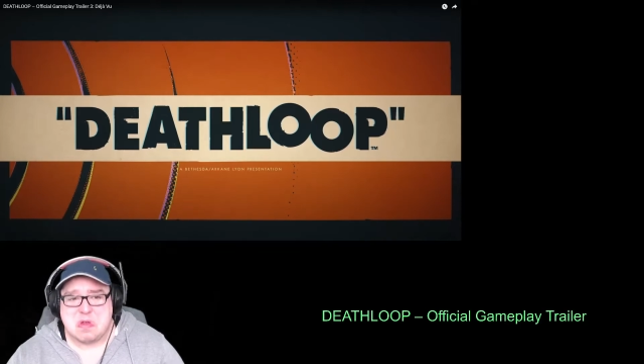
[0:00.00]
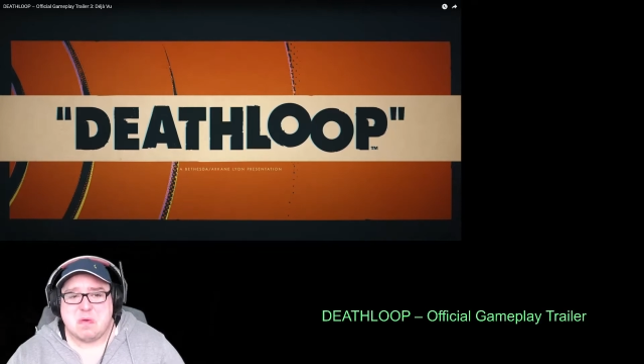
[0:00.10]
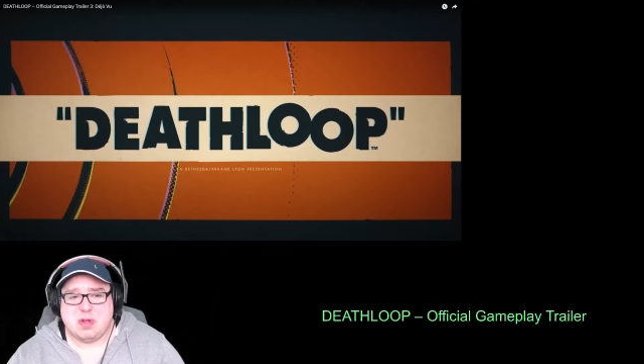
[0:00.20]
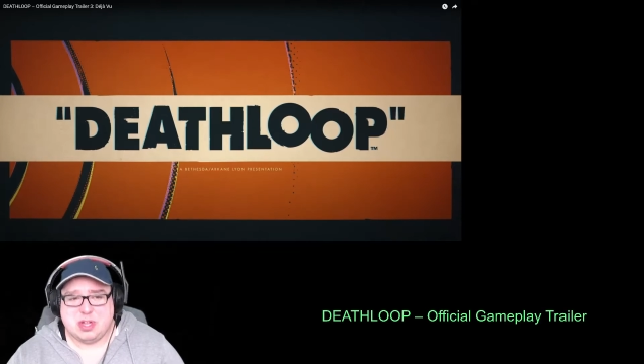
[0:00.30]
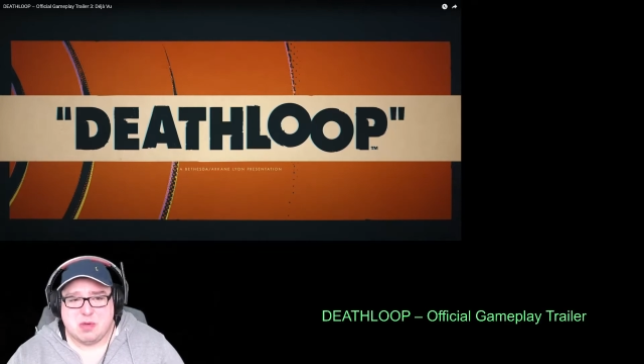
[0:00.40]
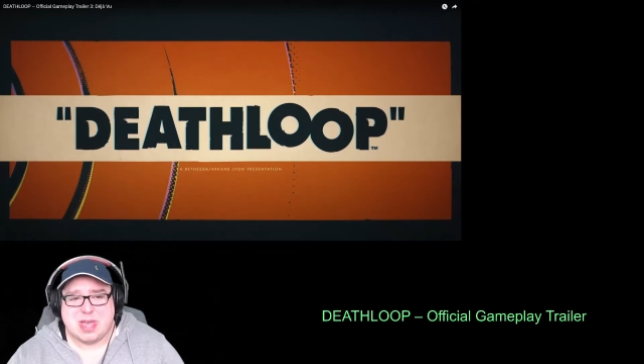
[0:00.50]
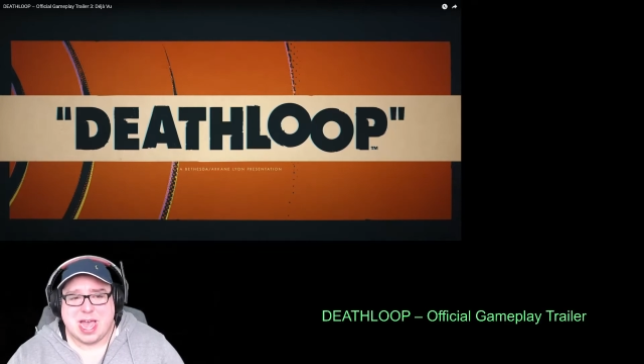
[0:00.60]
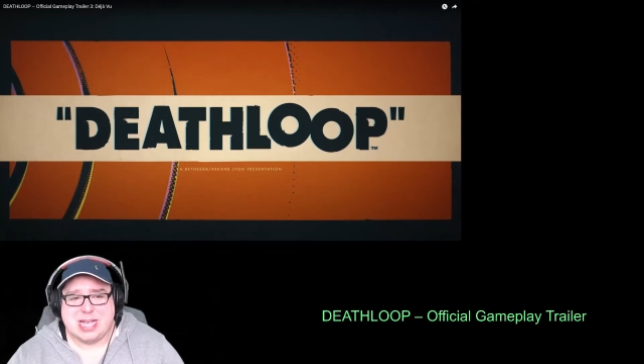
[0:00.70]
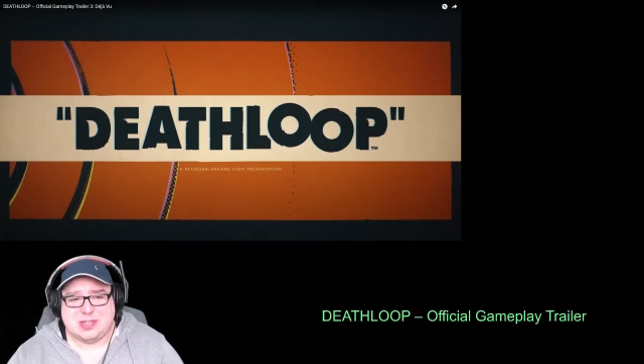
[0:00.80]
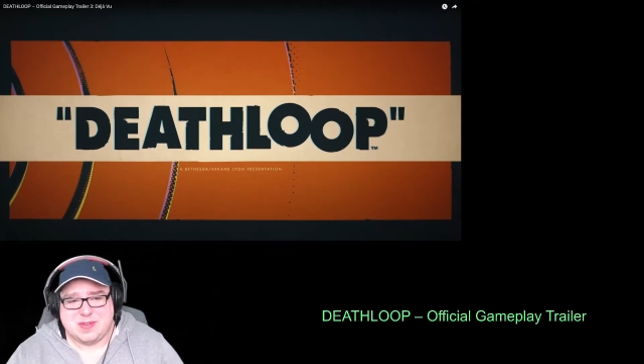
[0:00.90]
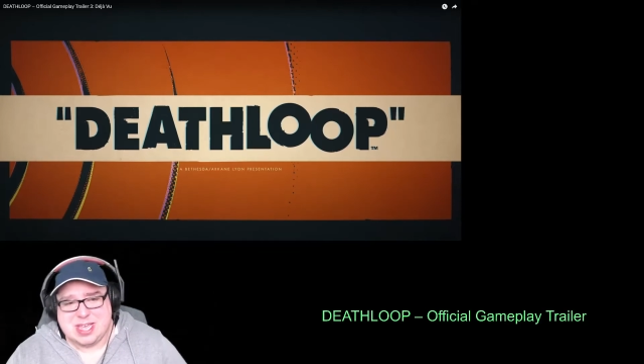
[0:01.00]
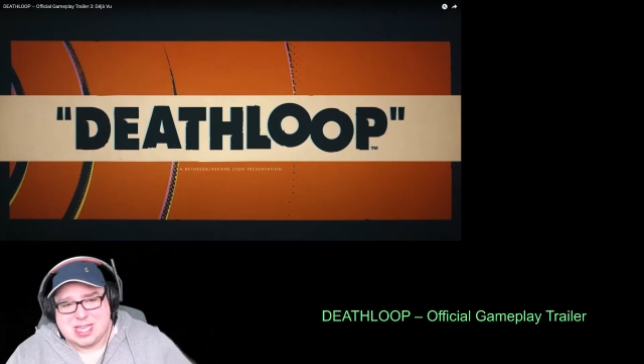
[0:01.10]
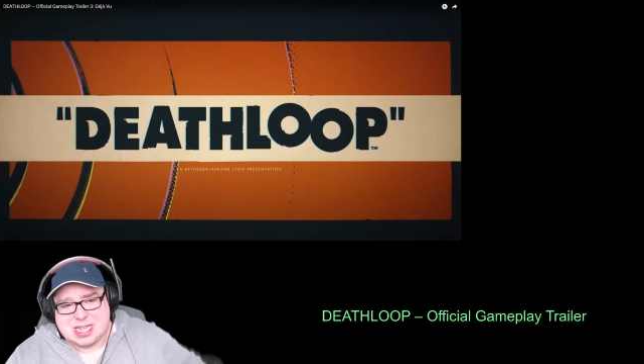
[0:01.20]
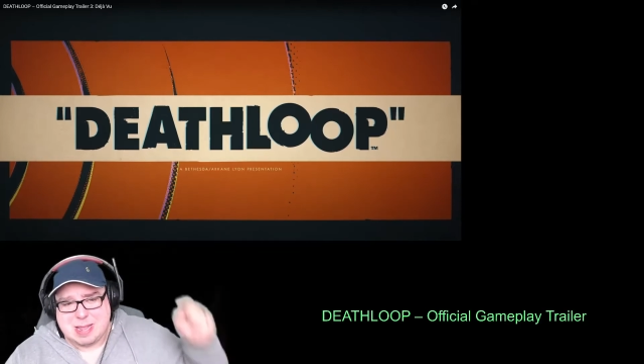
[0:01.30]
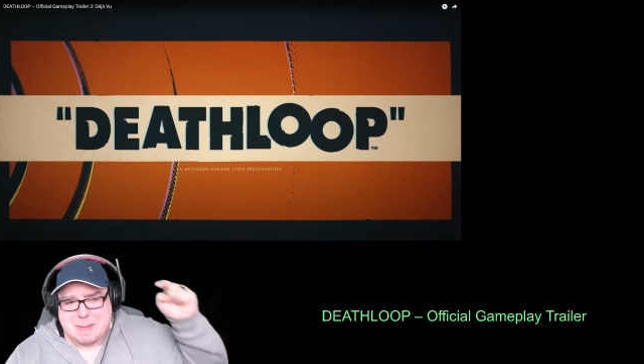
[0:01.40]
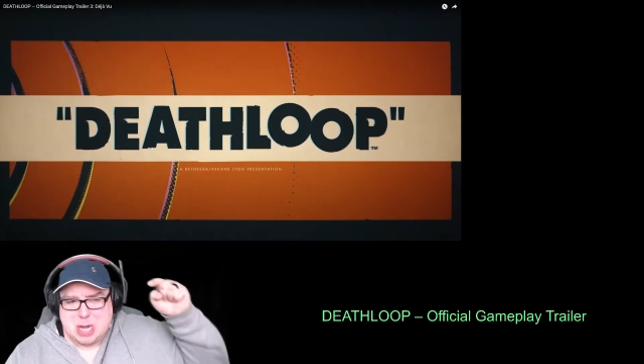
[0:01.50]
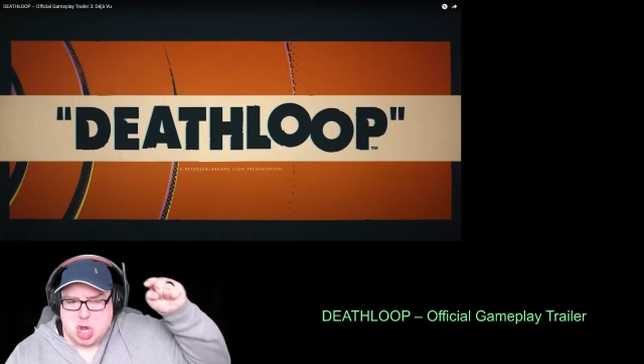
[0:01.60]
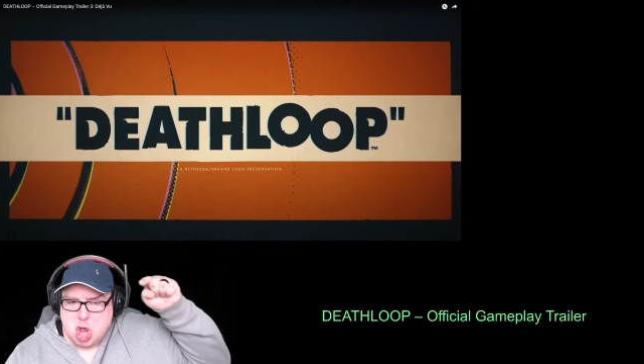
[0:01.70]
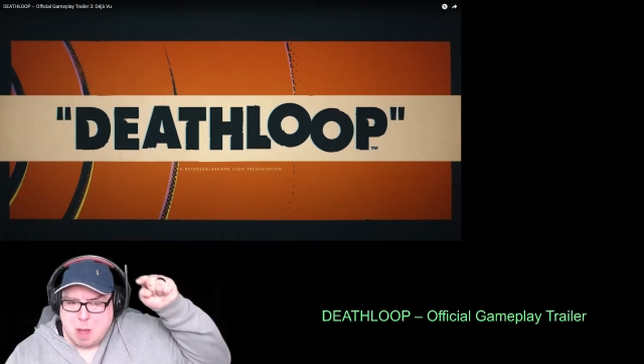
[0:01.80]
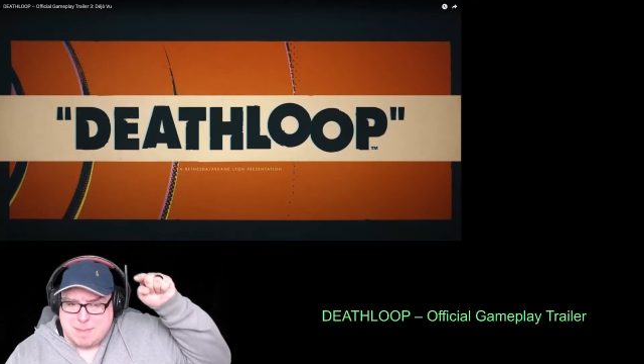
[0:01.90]
What do you guys think? Let me know
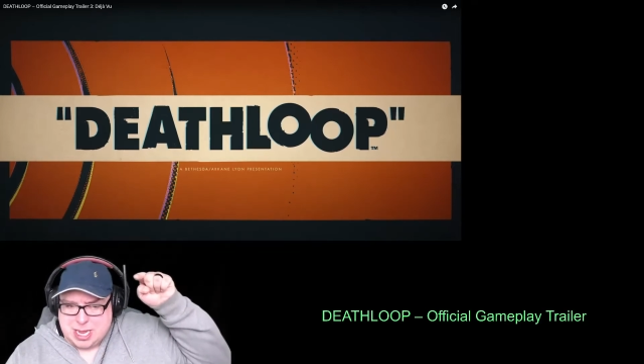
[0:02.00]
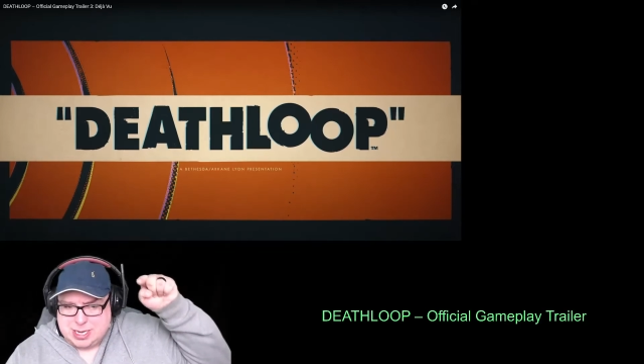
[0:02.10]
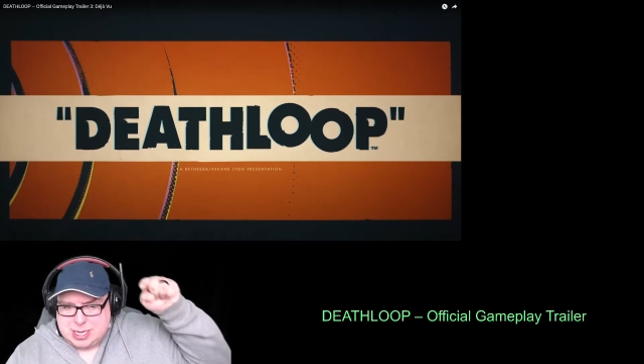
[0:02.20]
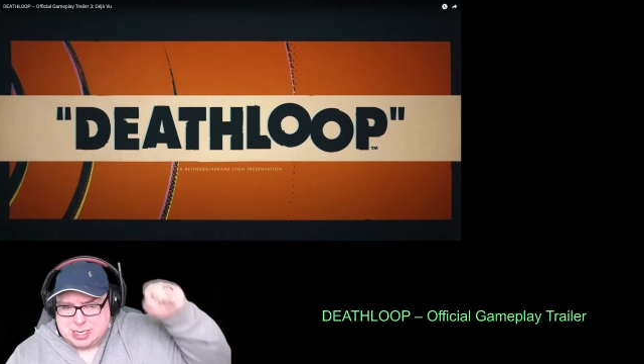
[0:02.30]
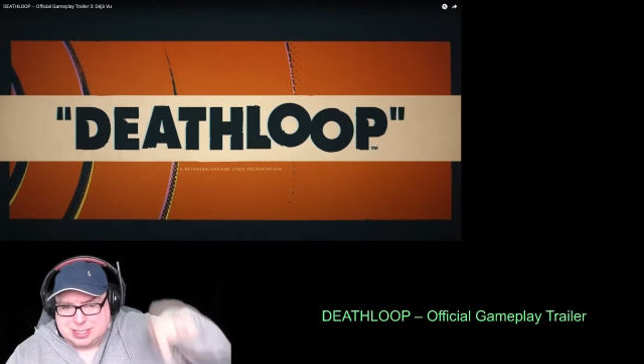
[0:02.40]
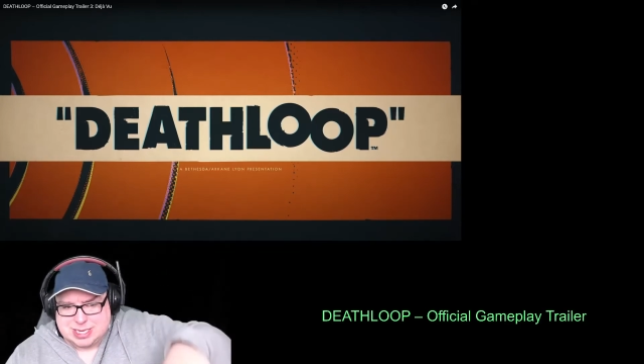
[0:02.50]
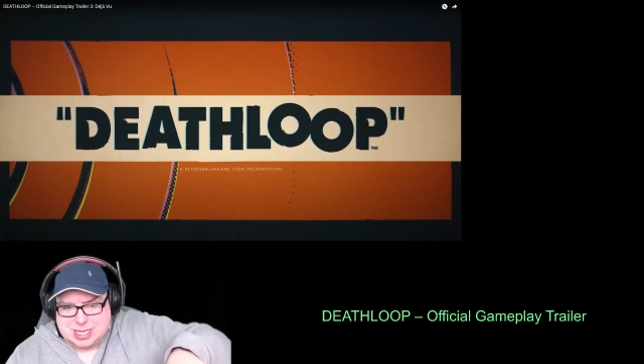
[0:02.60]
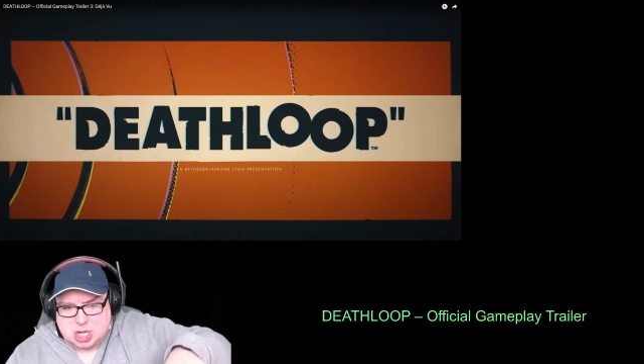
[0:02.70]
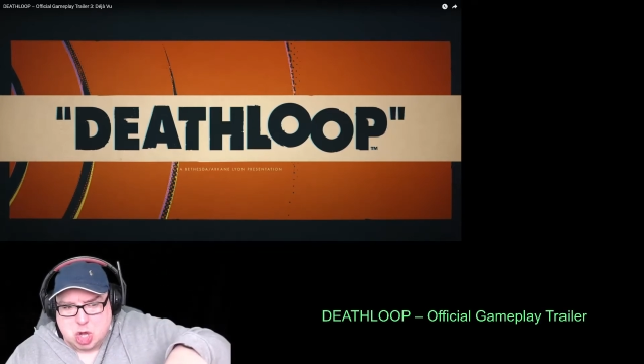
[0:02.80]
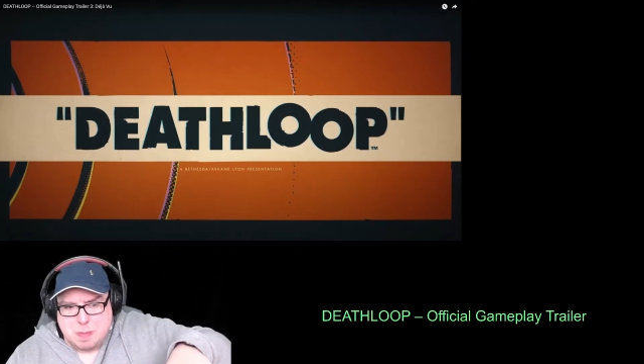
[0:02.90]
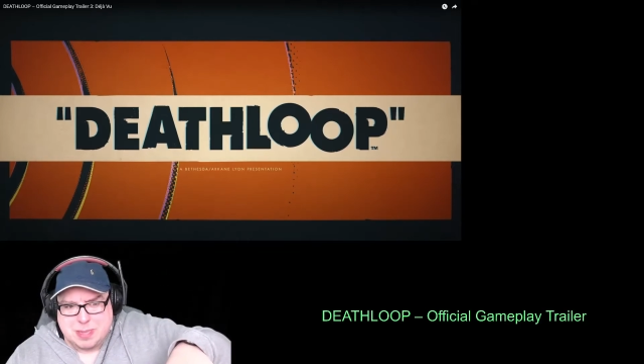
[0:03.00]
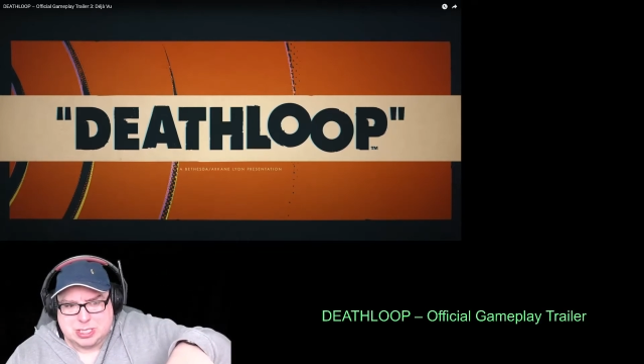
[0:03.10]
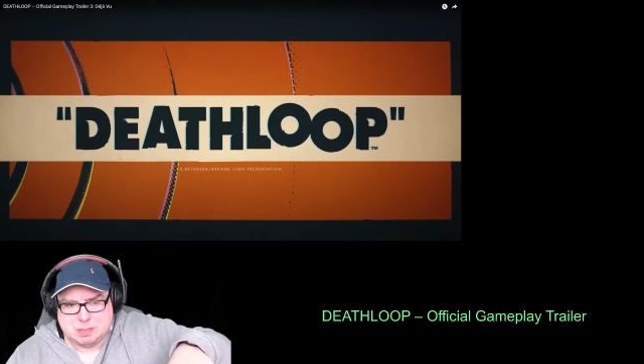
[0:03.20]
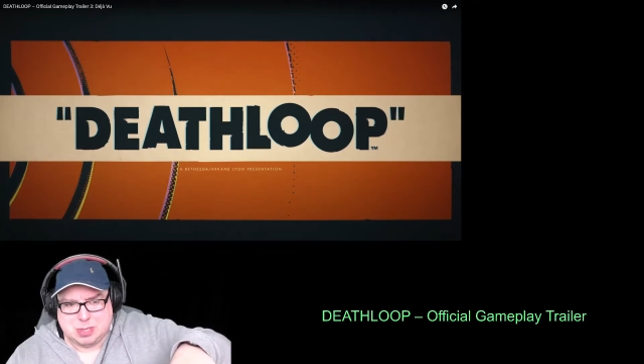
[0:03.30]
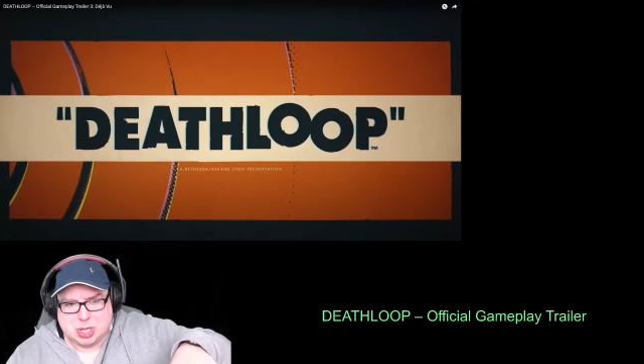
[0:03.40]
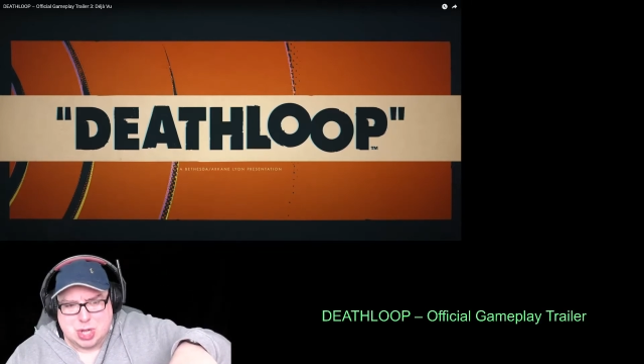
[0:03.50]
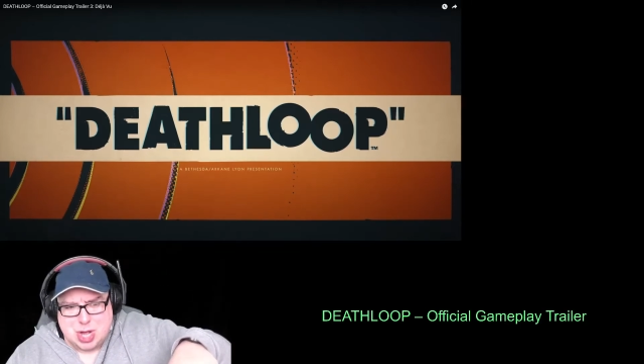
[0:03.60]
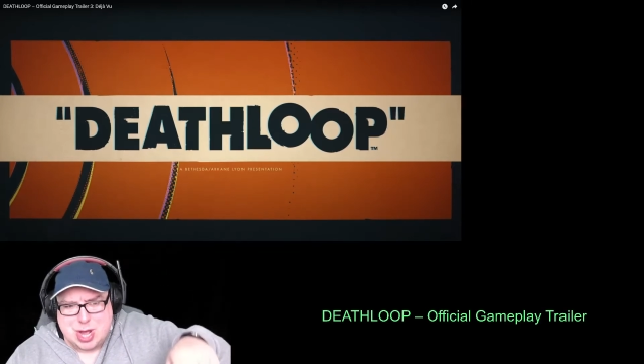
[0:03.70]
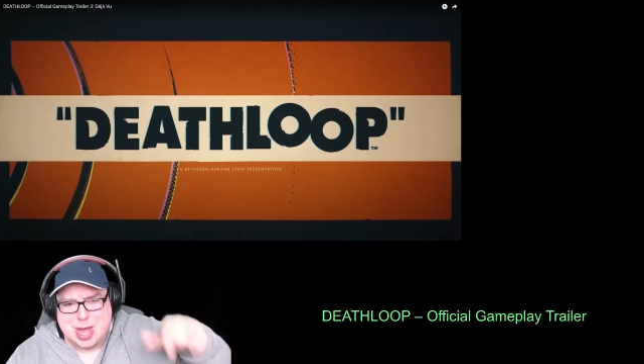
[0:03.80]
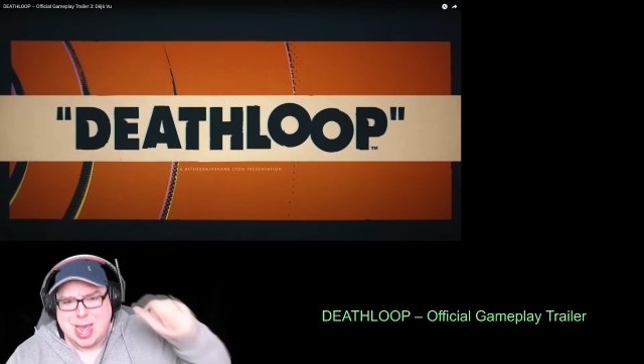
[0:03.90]
your opinions in the comments
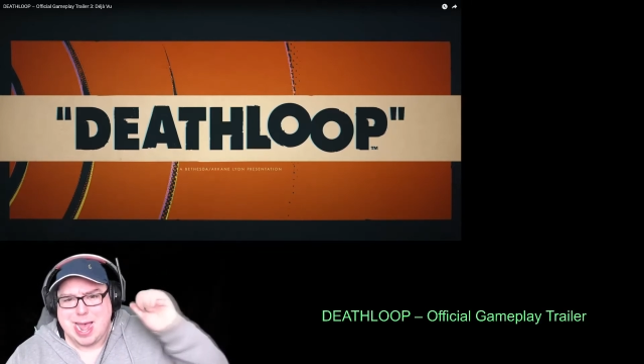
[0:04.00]
below.